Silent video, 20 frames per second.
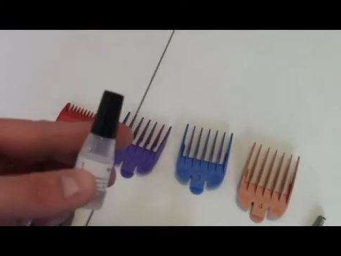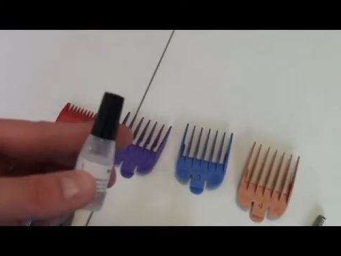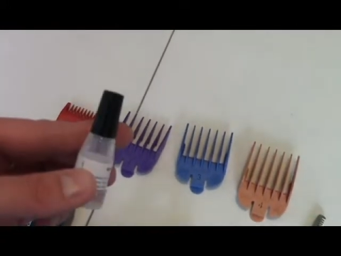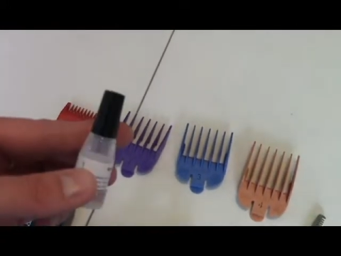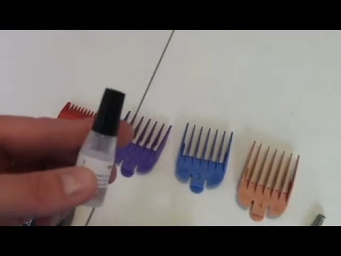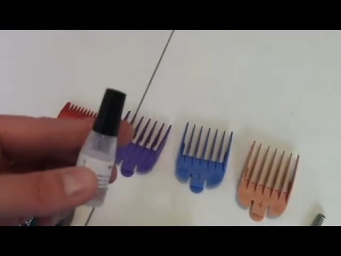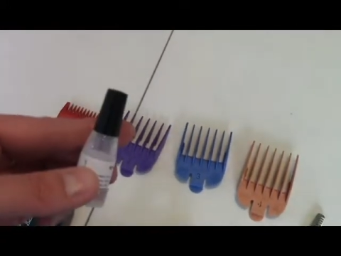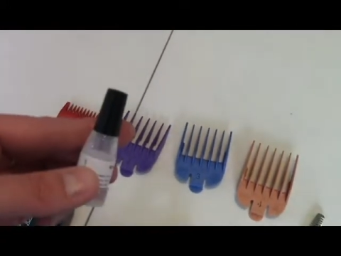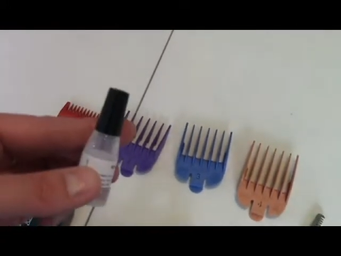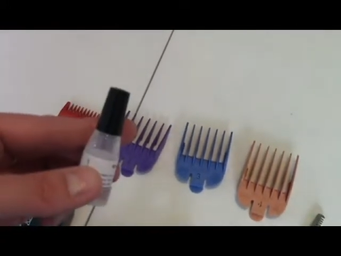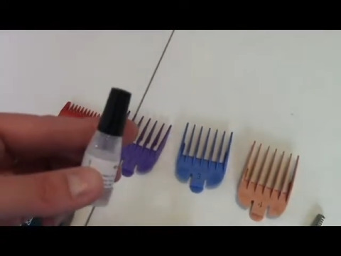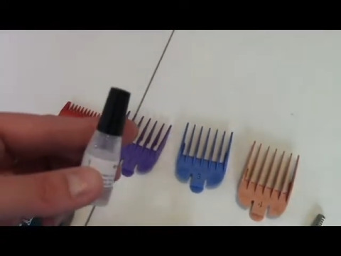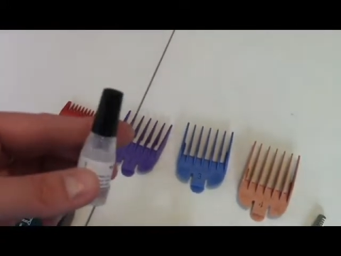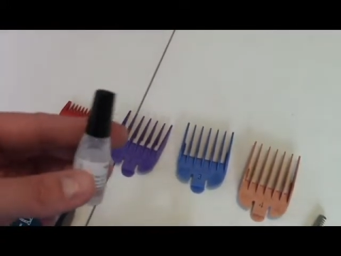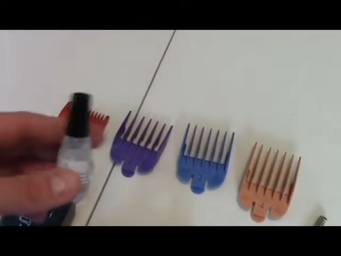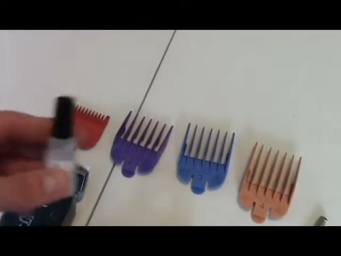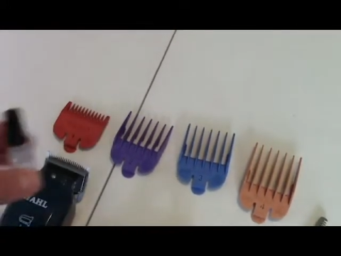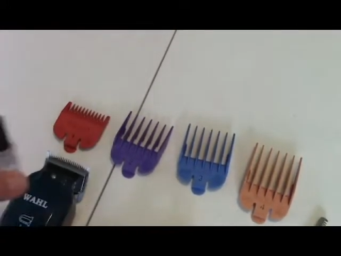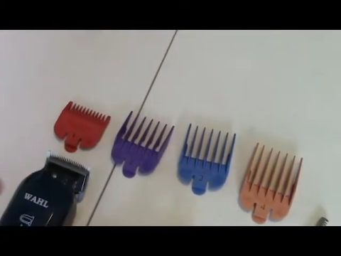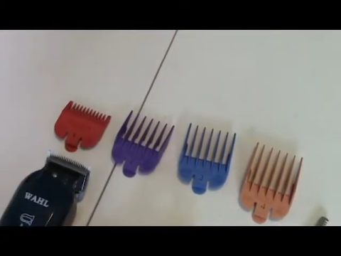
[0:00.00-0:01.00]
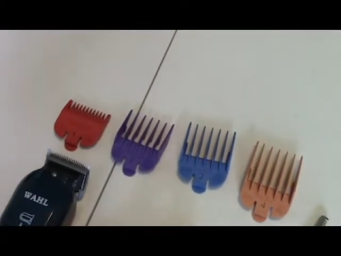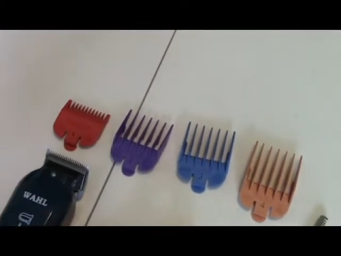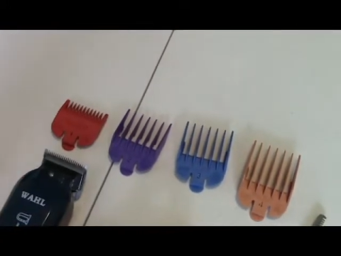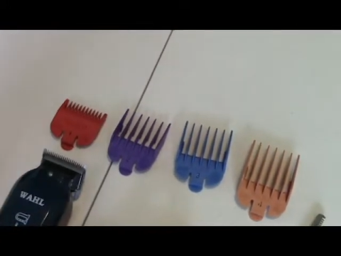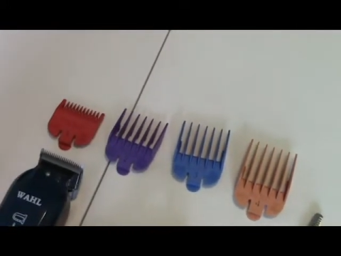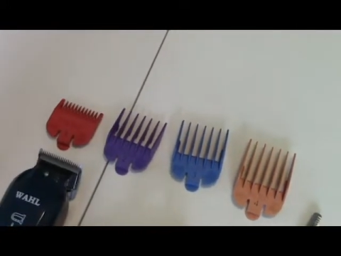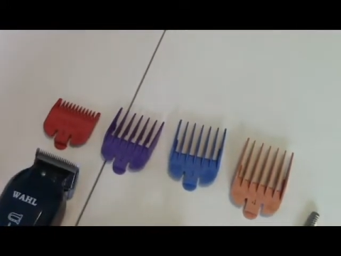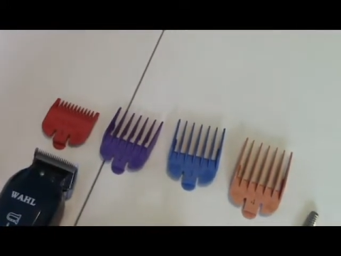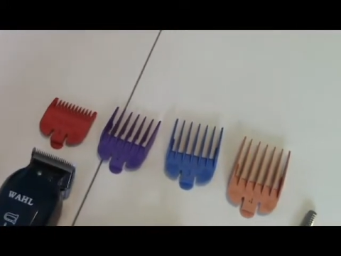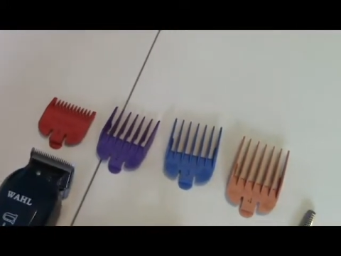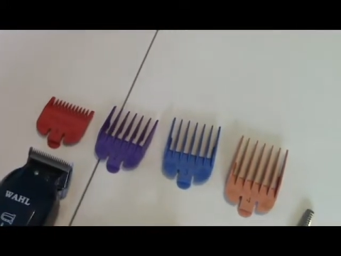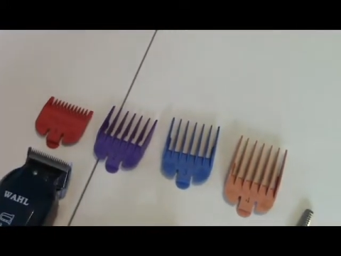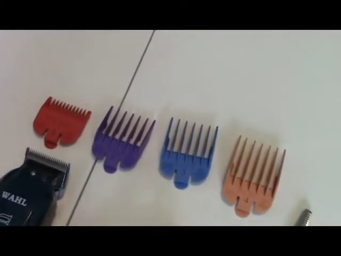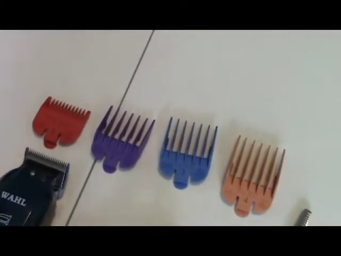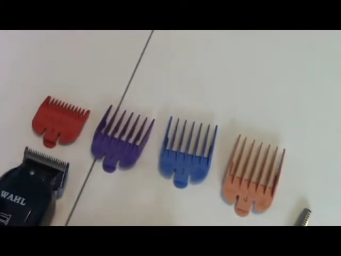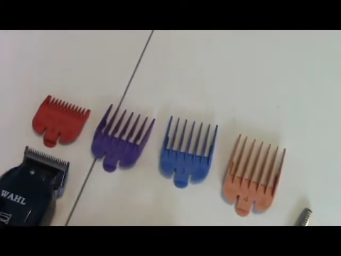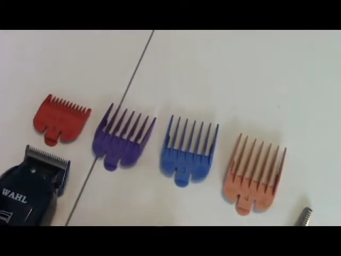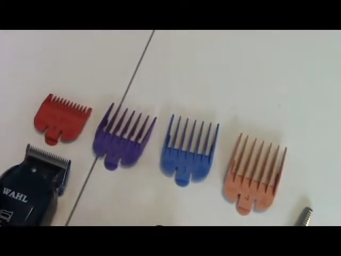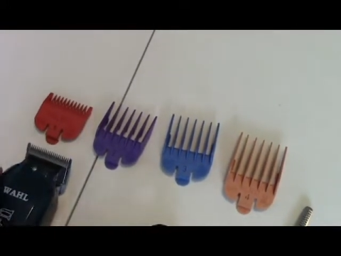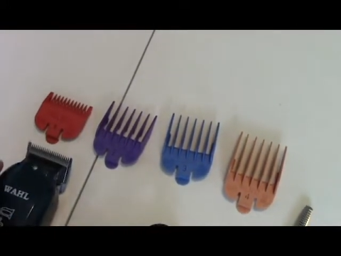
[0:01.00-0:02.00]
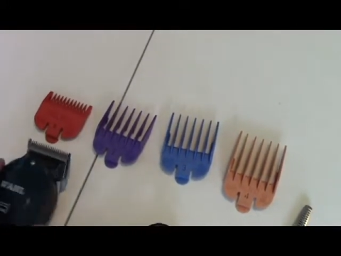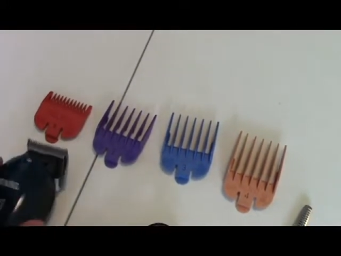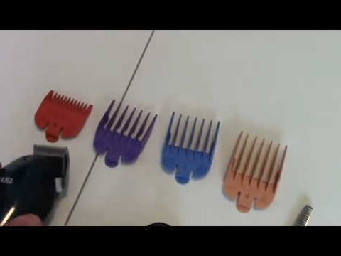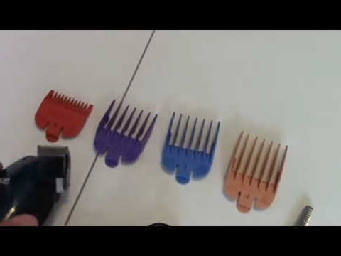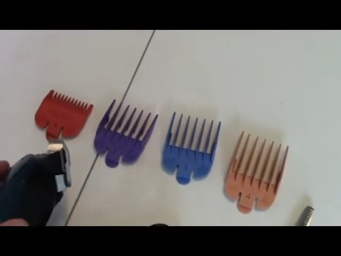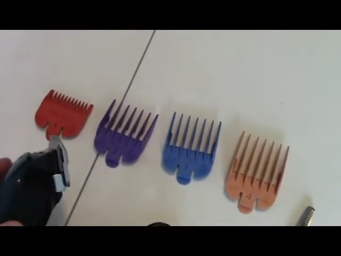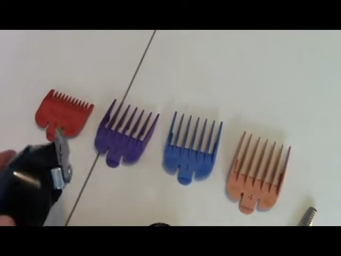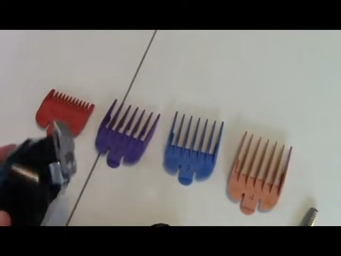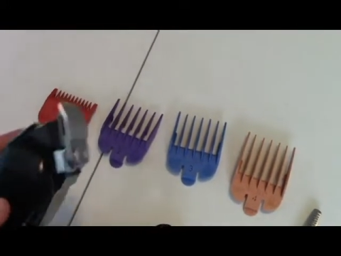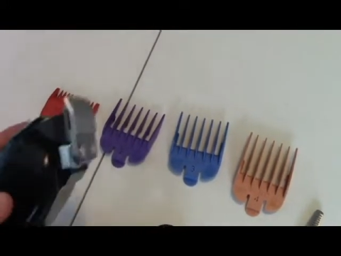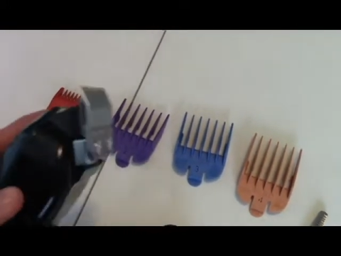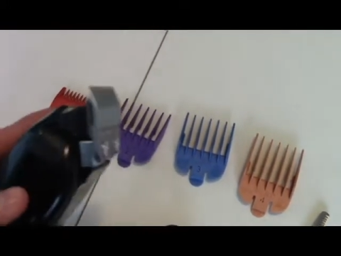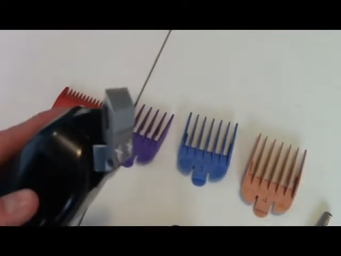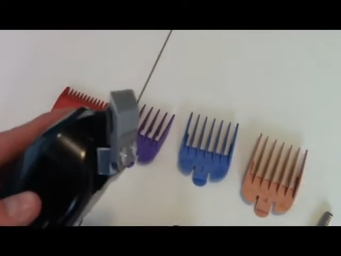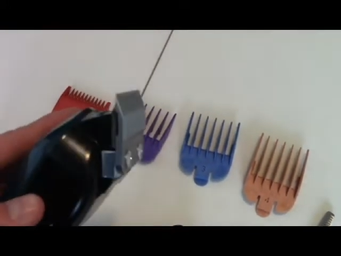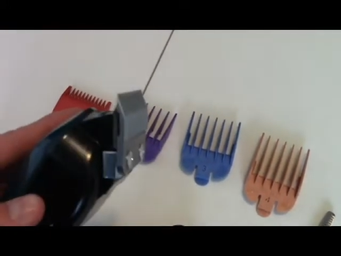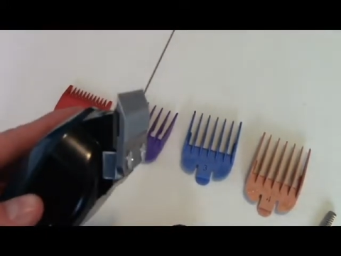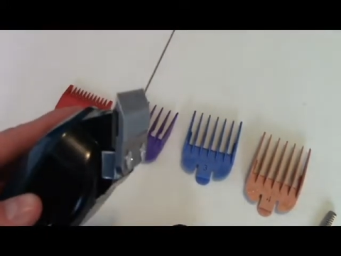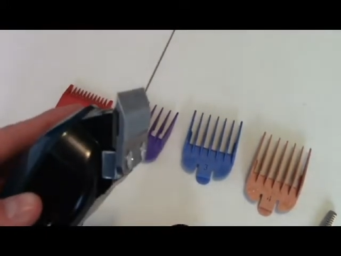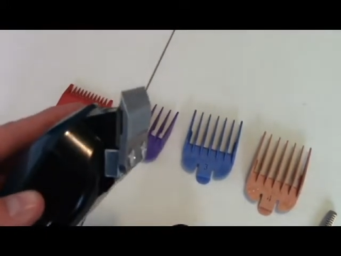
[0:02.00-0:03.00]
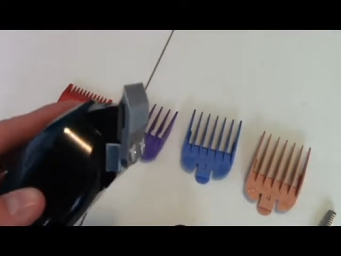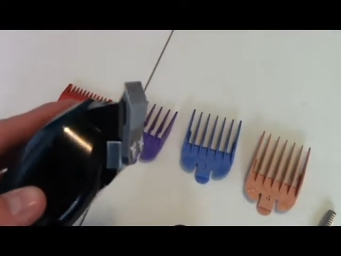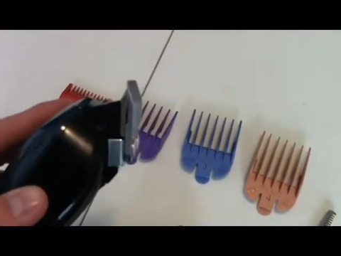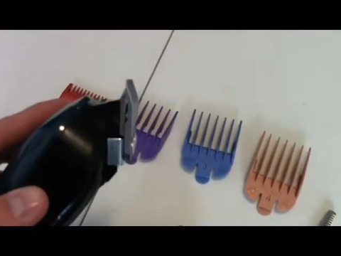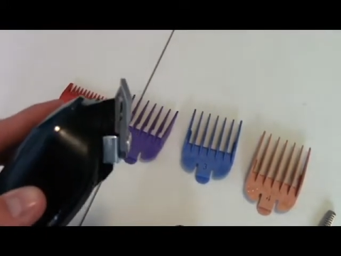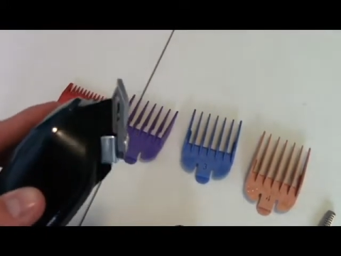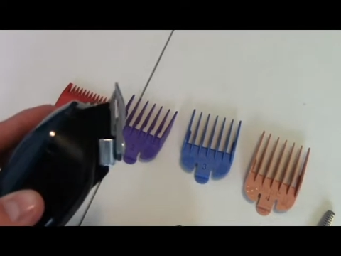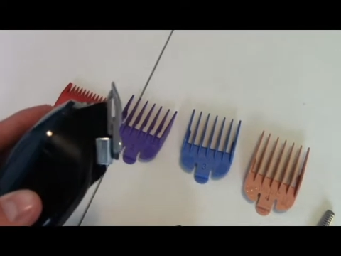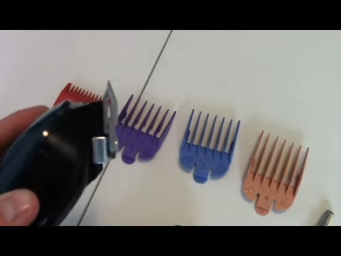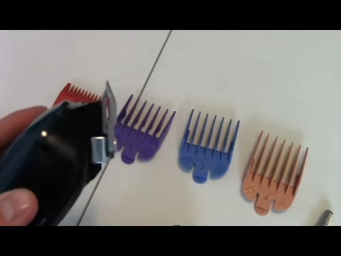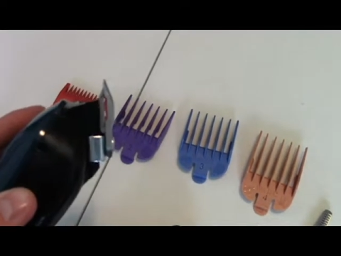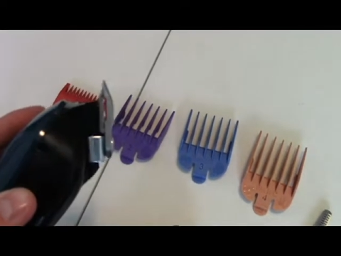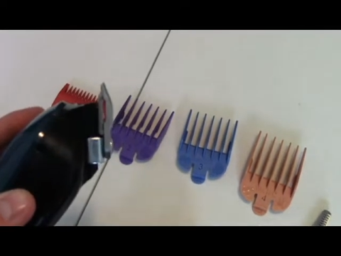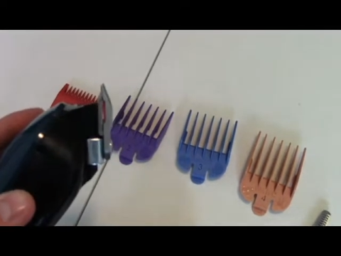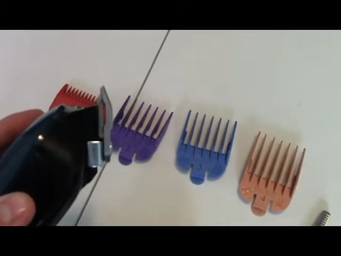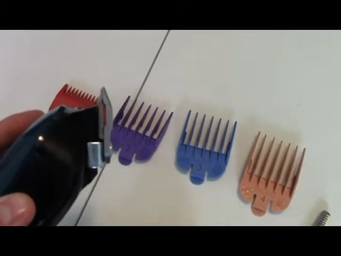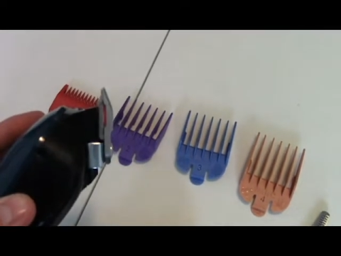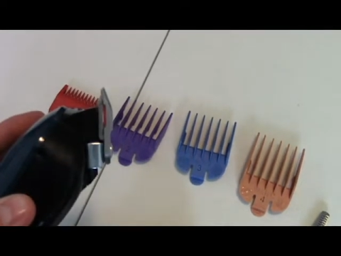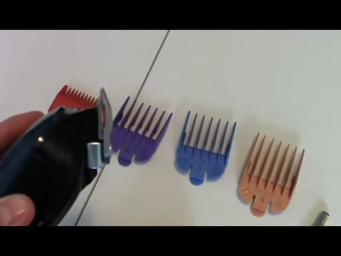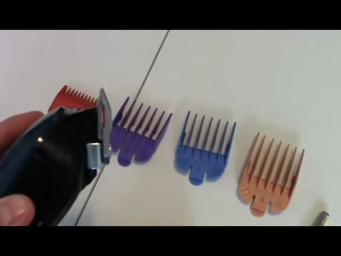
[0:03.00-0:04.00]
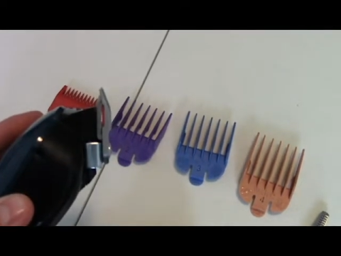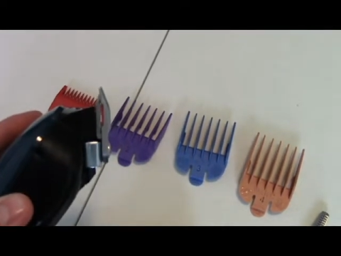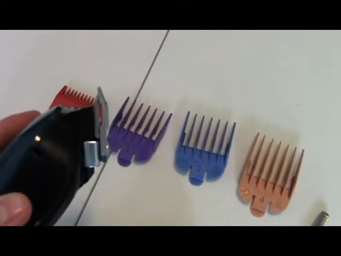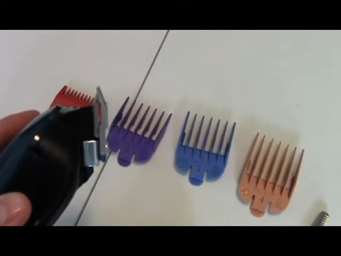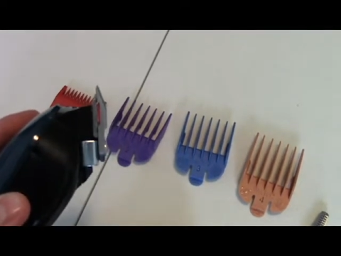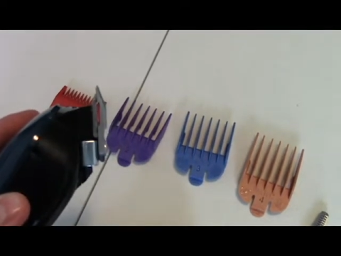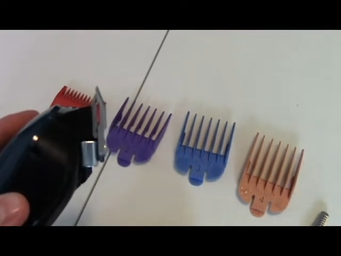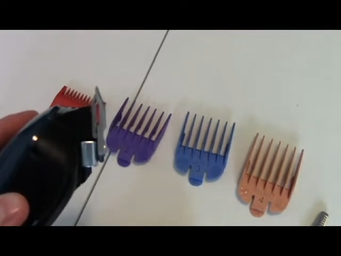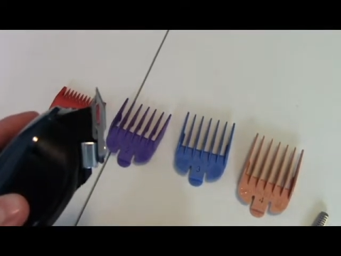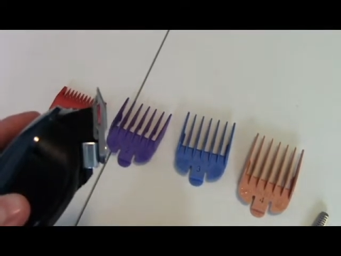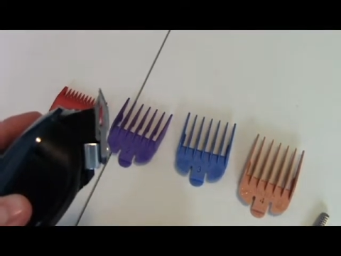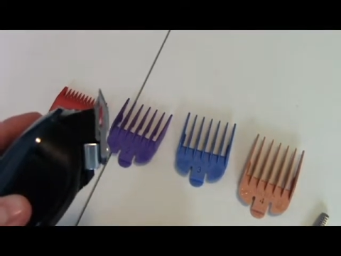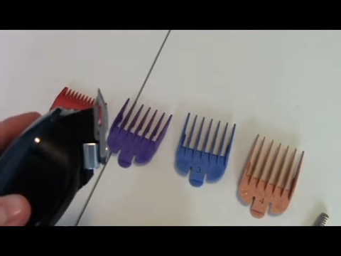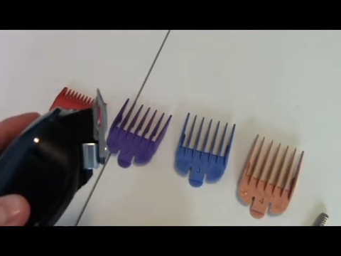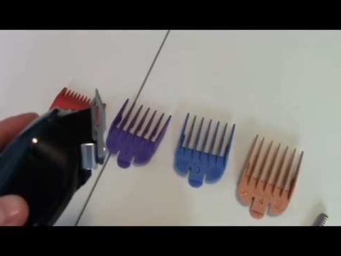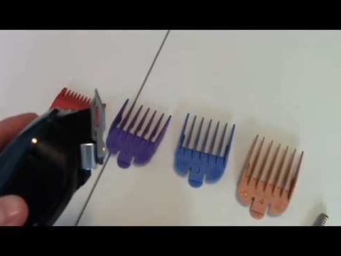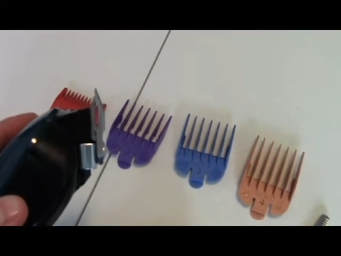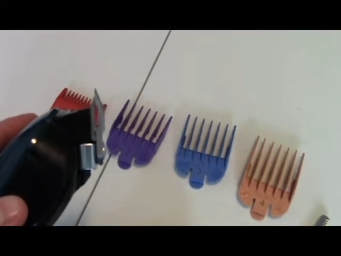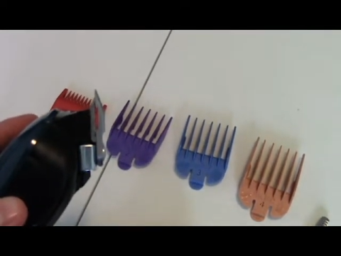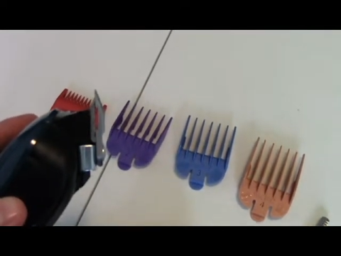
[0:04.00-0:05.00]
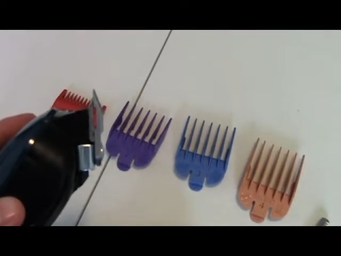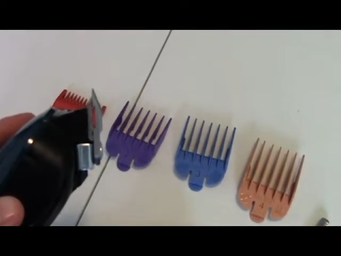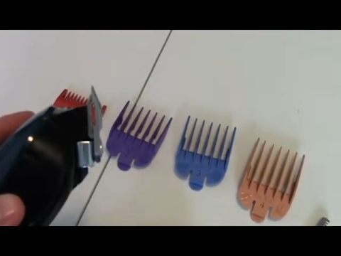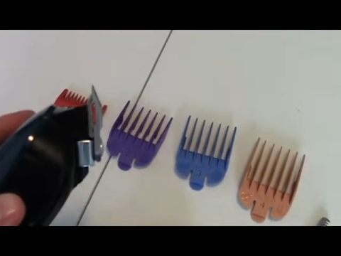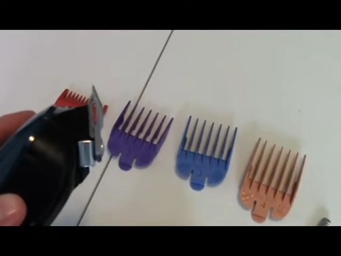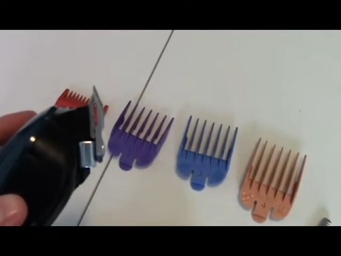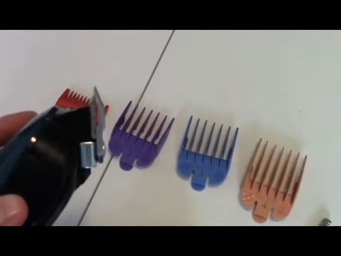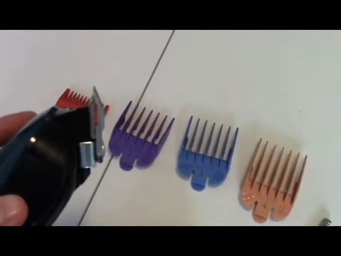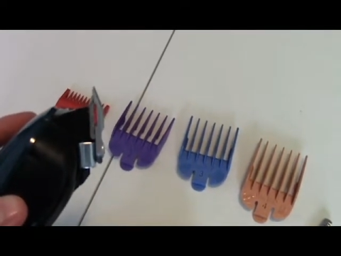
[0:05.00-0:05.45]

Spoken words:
[unreadable: no face in view]